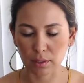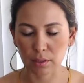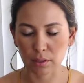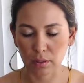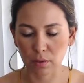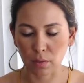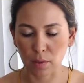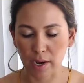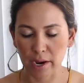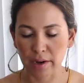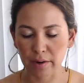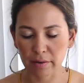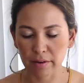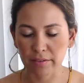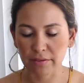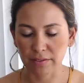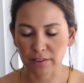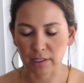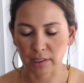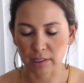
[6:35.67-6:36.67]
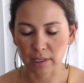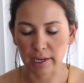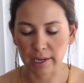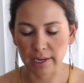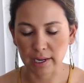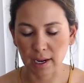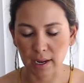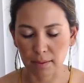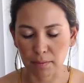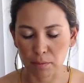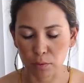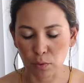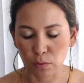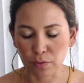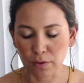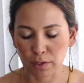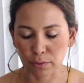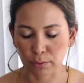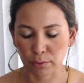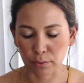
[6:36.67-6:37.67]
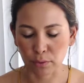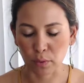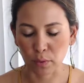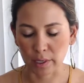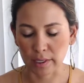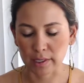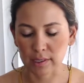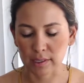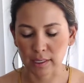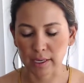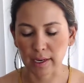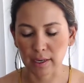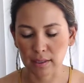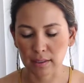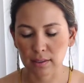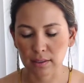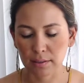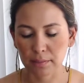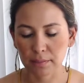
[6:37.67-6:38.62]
Why do I feel like I'm moving through quicksand?